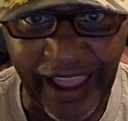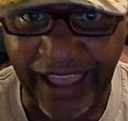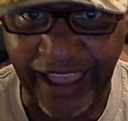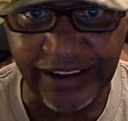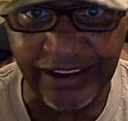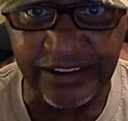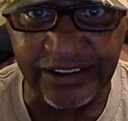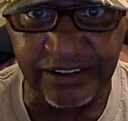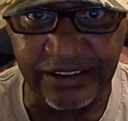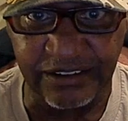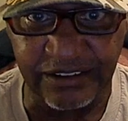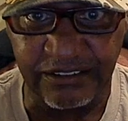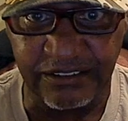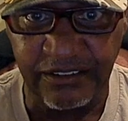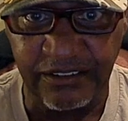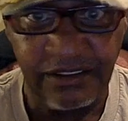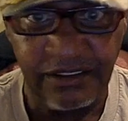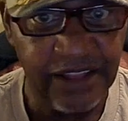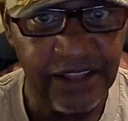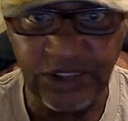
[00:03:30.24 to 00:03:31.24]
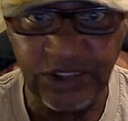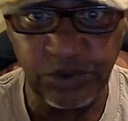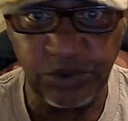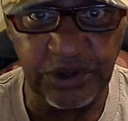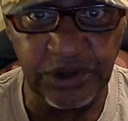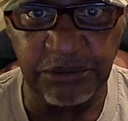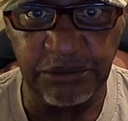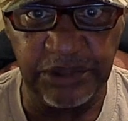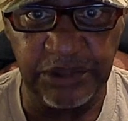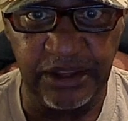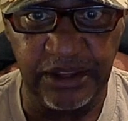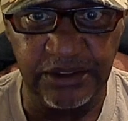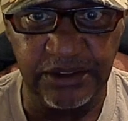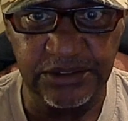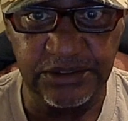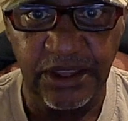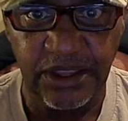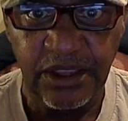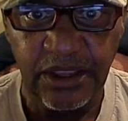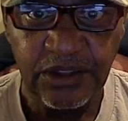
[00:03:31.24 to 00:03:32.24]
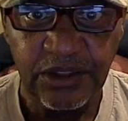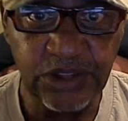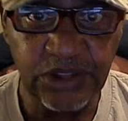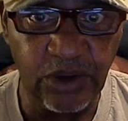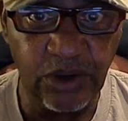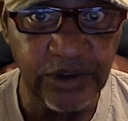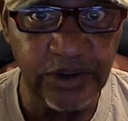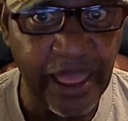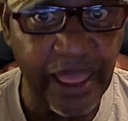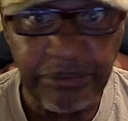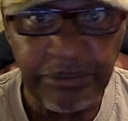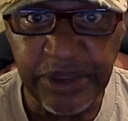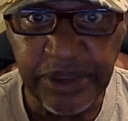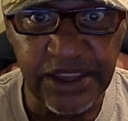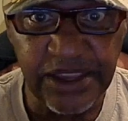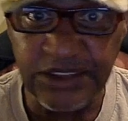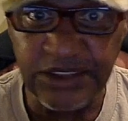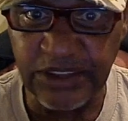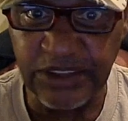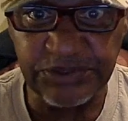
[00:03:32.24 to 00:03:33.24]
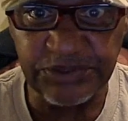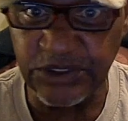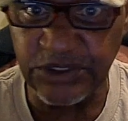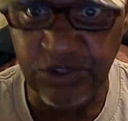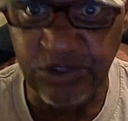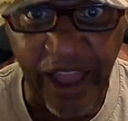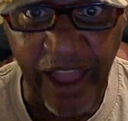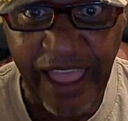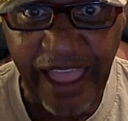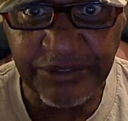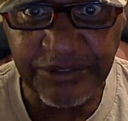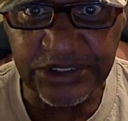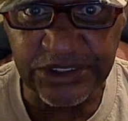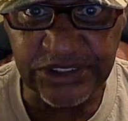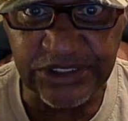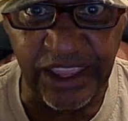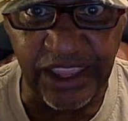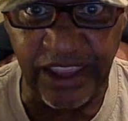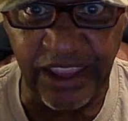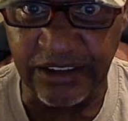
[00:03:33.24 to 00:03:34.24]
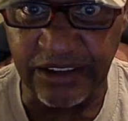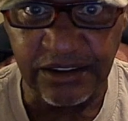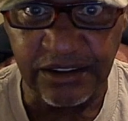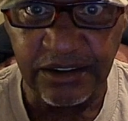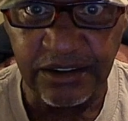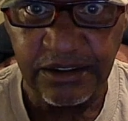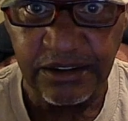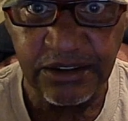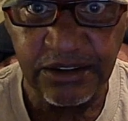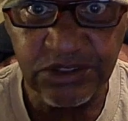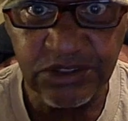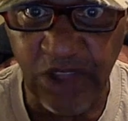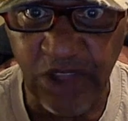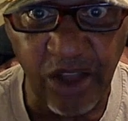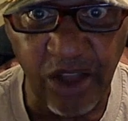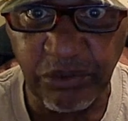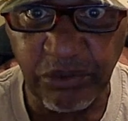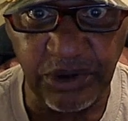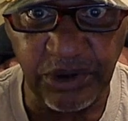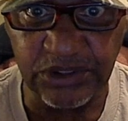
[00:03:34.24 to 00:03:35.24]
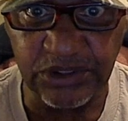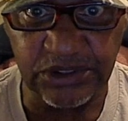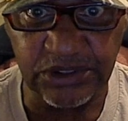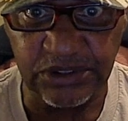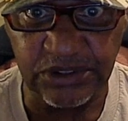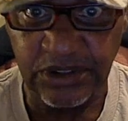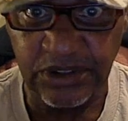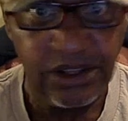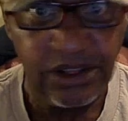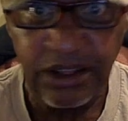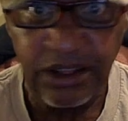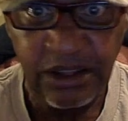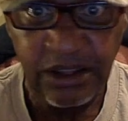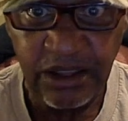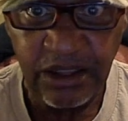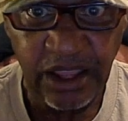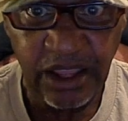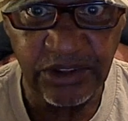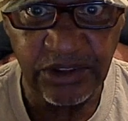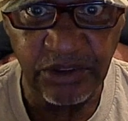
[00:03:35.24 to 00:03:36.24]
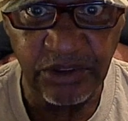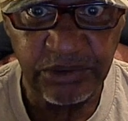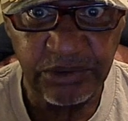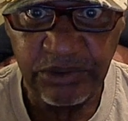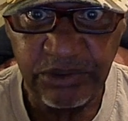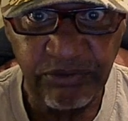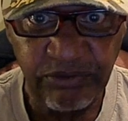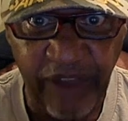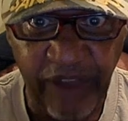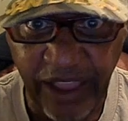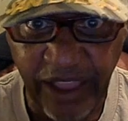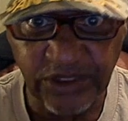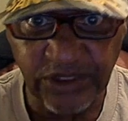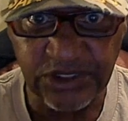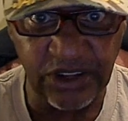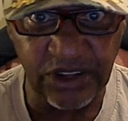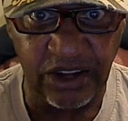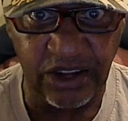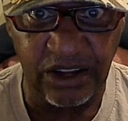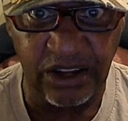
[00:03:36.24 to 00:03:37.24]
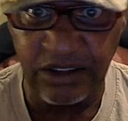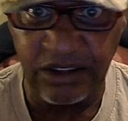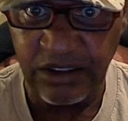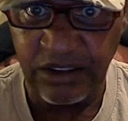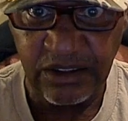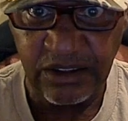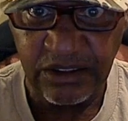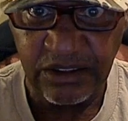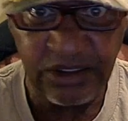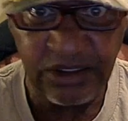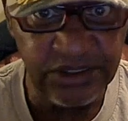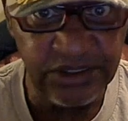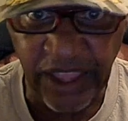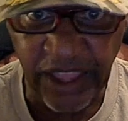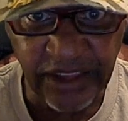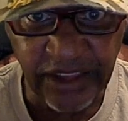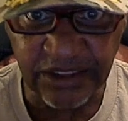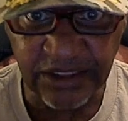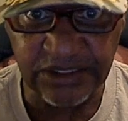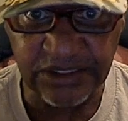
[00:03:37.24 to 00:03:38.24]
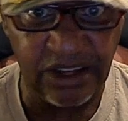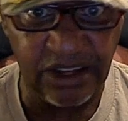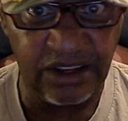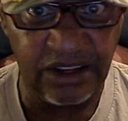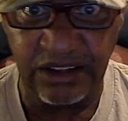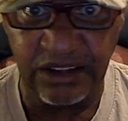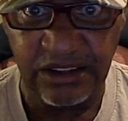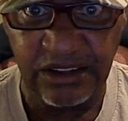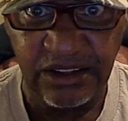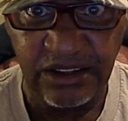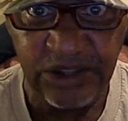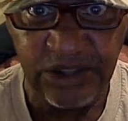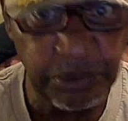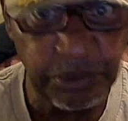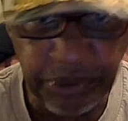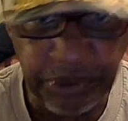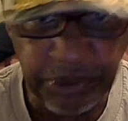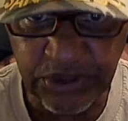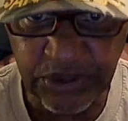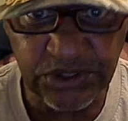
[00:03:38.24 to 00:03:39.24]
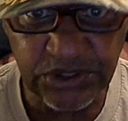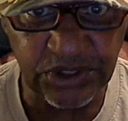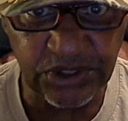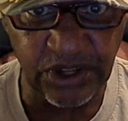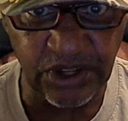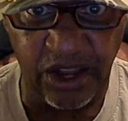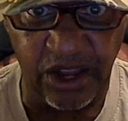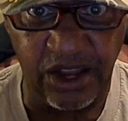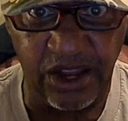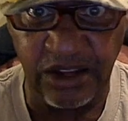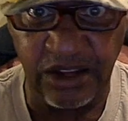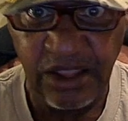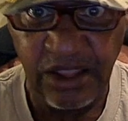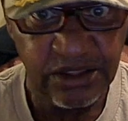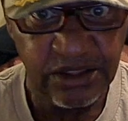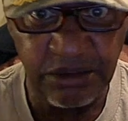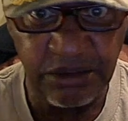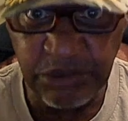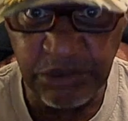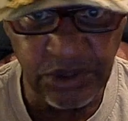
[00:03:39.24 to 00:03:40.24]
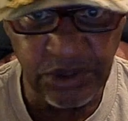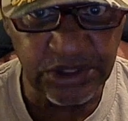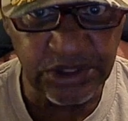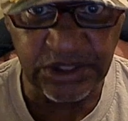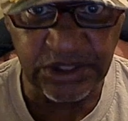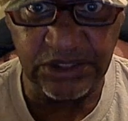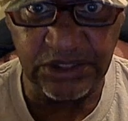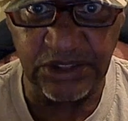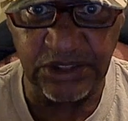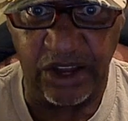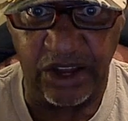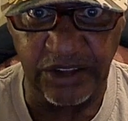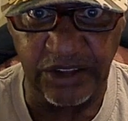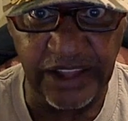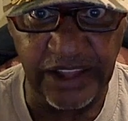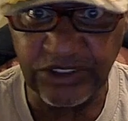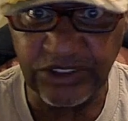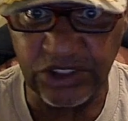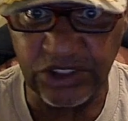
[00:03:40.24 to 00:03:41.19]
out of here. That's what it means. So that means if the drive is dead, your software's and your files are gone. Your data is gone. Your pictures are gone. Your music is gone. That